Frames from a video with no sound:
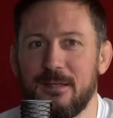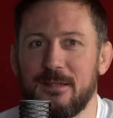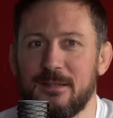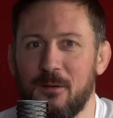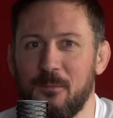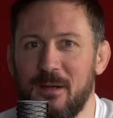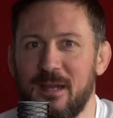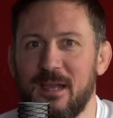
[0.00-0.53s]

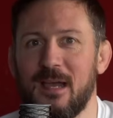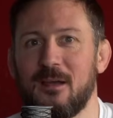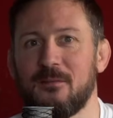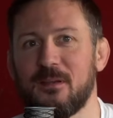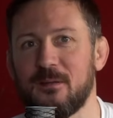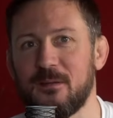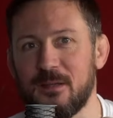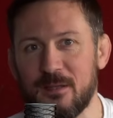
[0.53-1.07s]
that we have
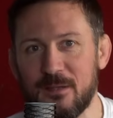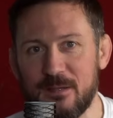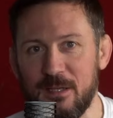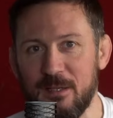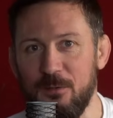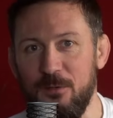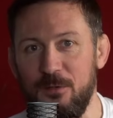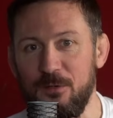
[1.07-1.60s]

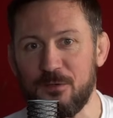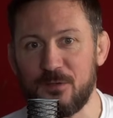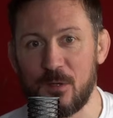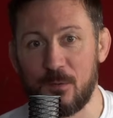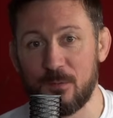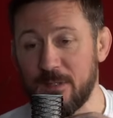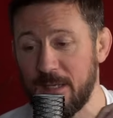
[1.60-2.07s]
that others don't.